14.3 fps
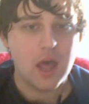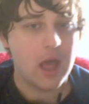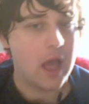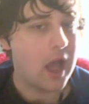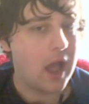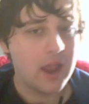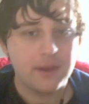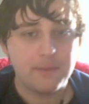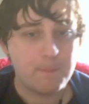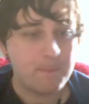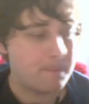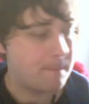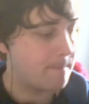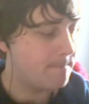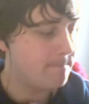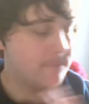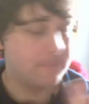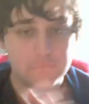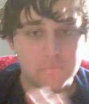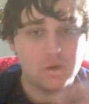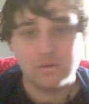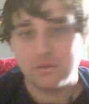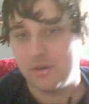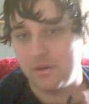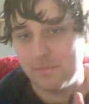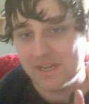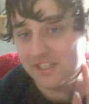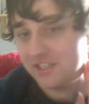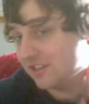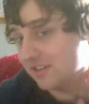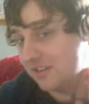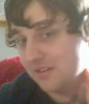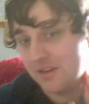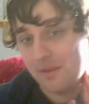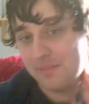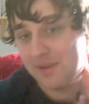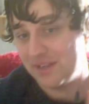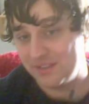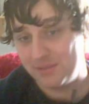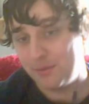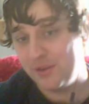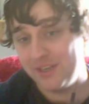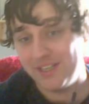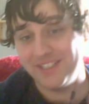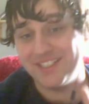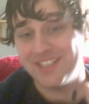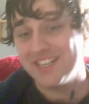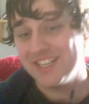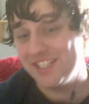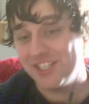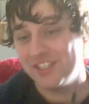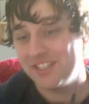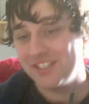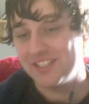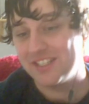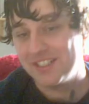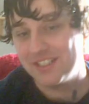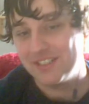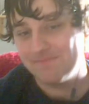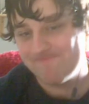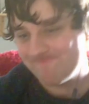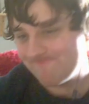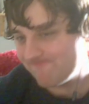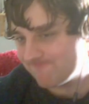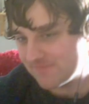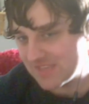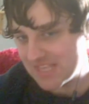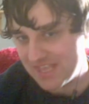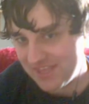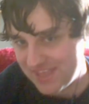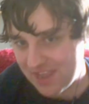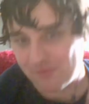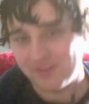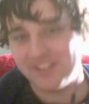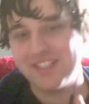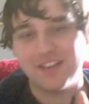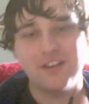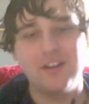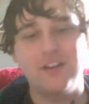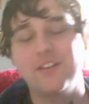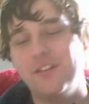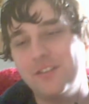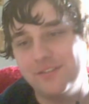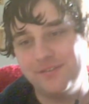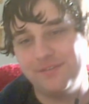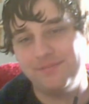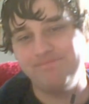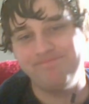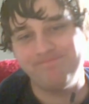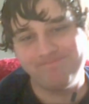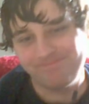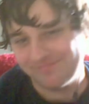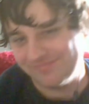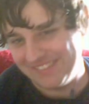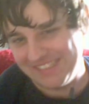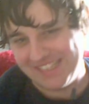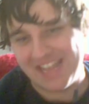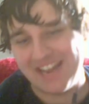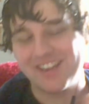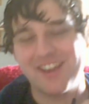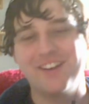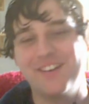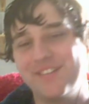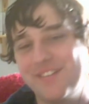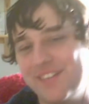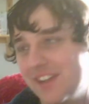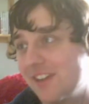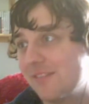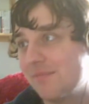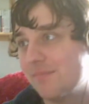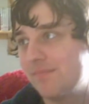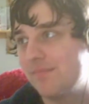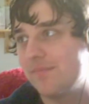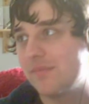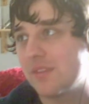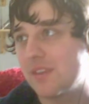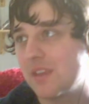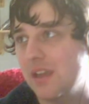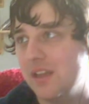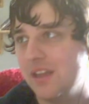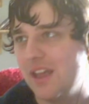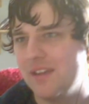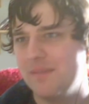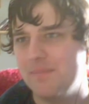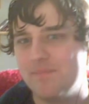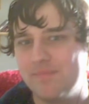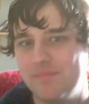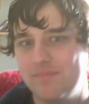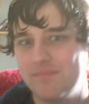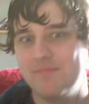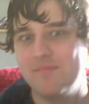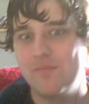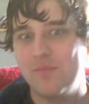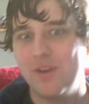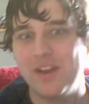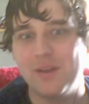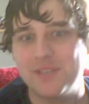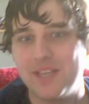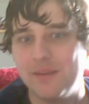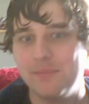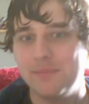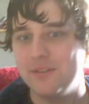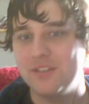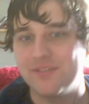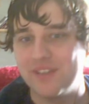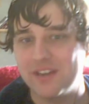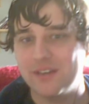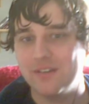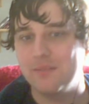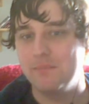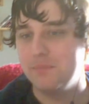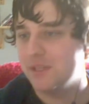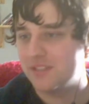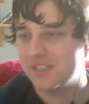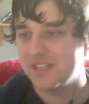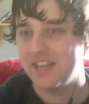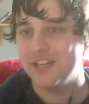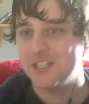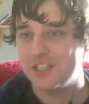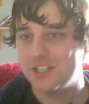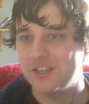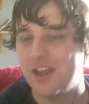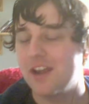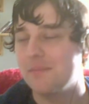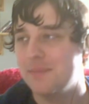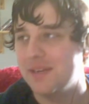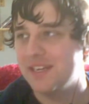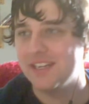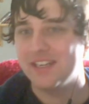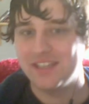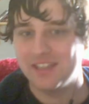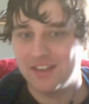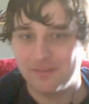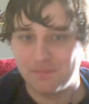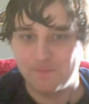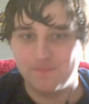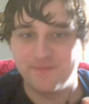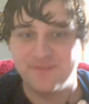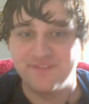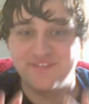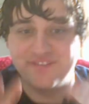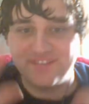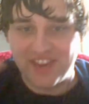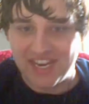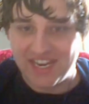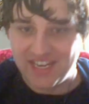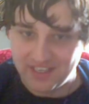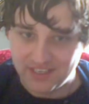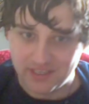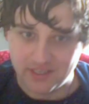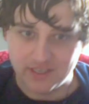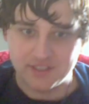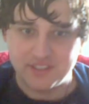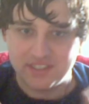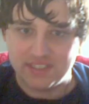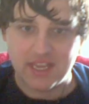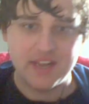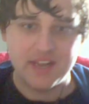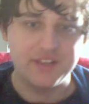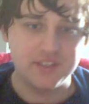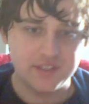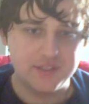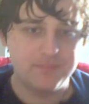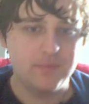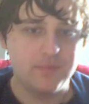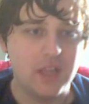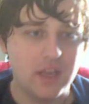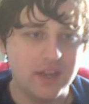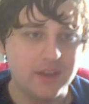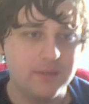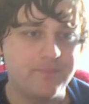I'm not going to mention about spoilers, just there is a lot of that kind of thing. Like, when I'm saying mutilation, I mean it in the vaguest sense. Like,